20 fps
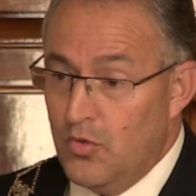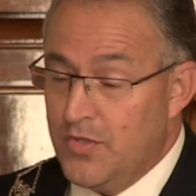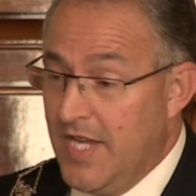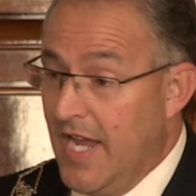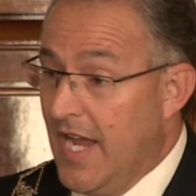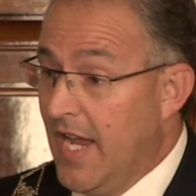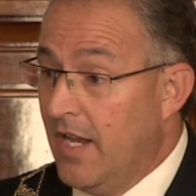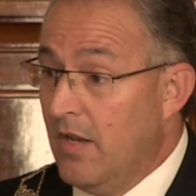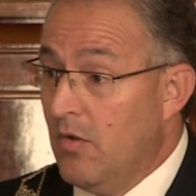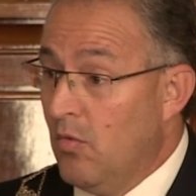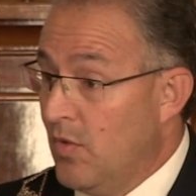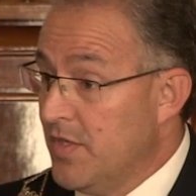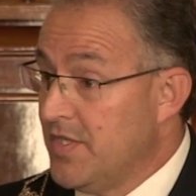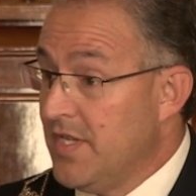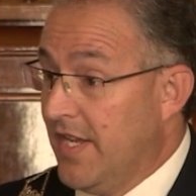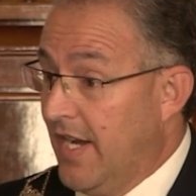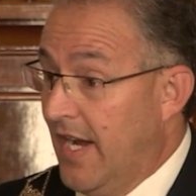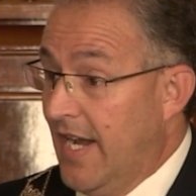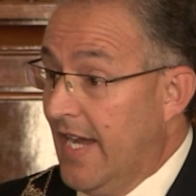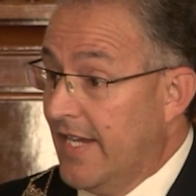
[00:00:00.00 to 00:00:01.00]
Hussein was
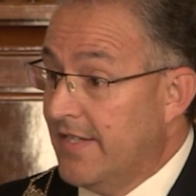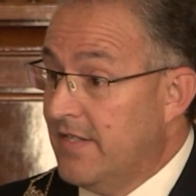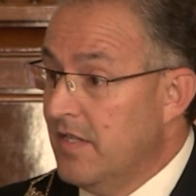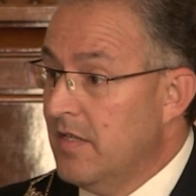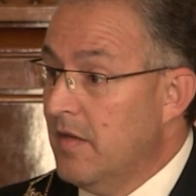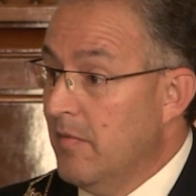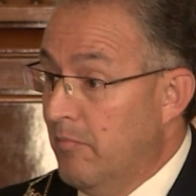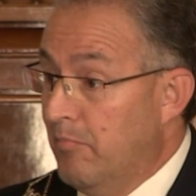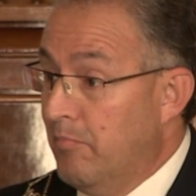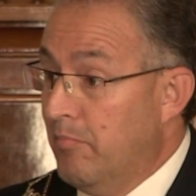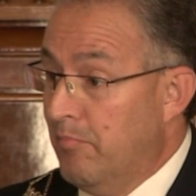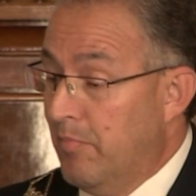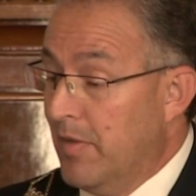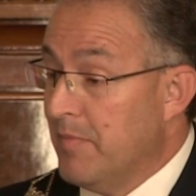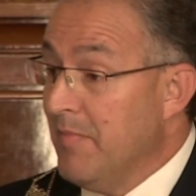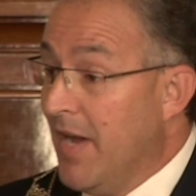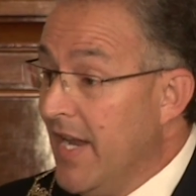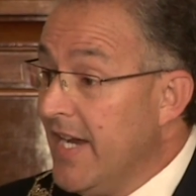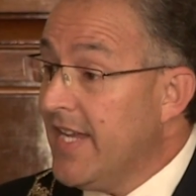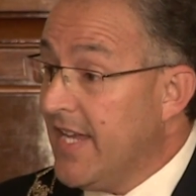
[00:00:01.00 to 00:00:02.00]
not elected,
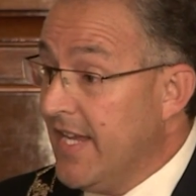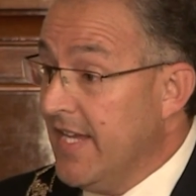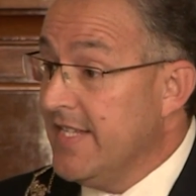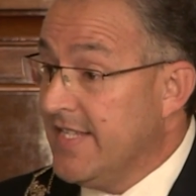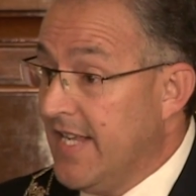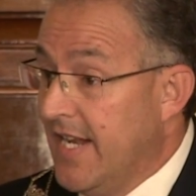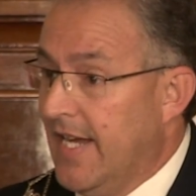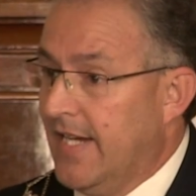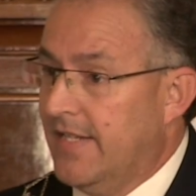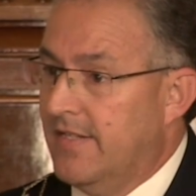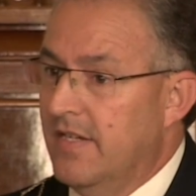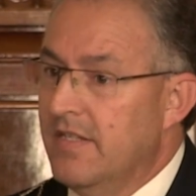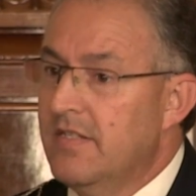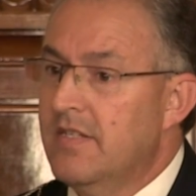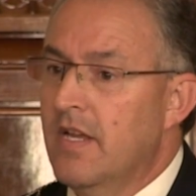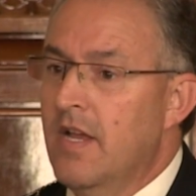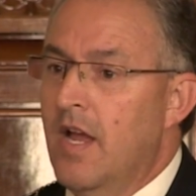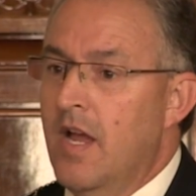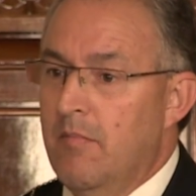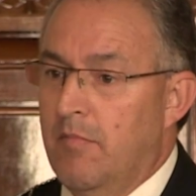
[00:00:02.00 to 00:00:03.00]
but Maliki is
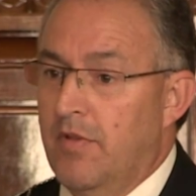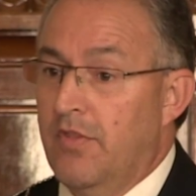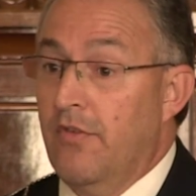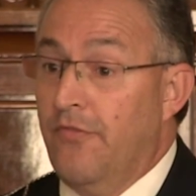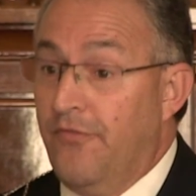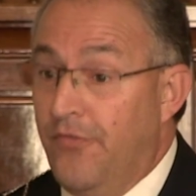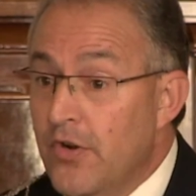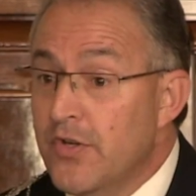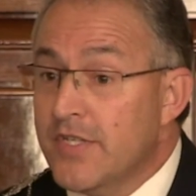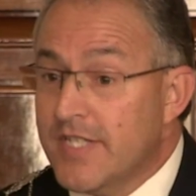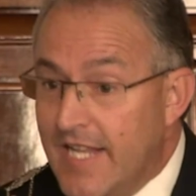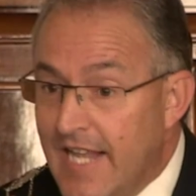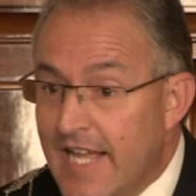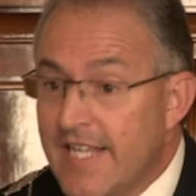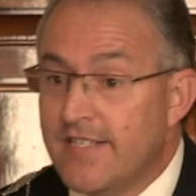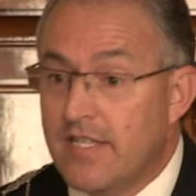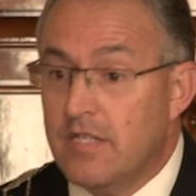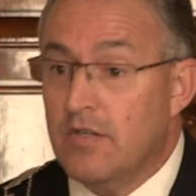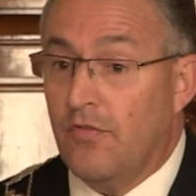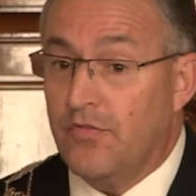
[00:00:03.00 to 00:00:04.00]
elected. But the first
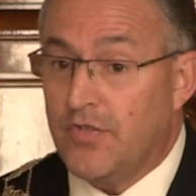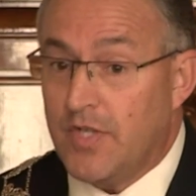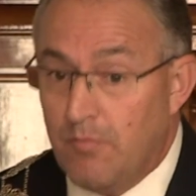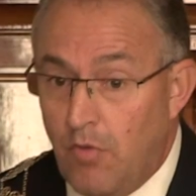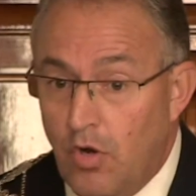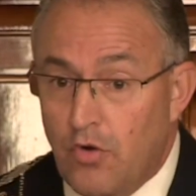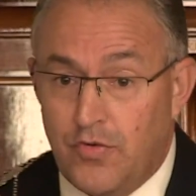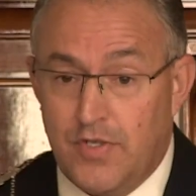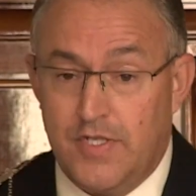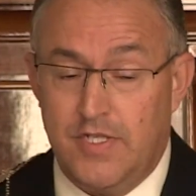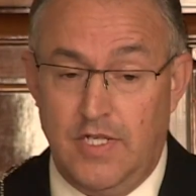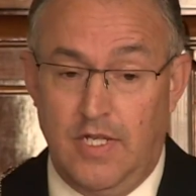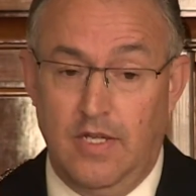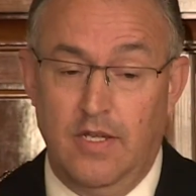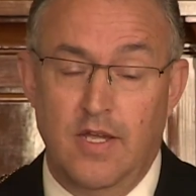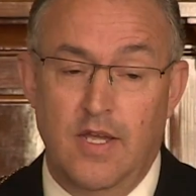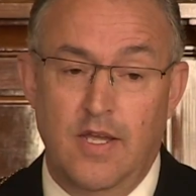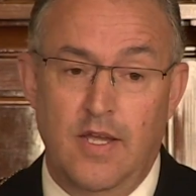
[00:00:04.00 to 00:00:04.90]
lesson of democracy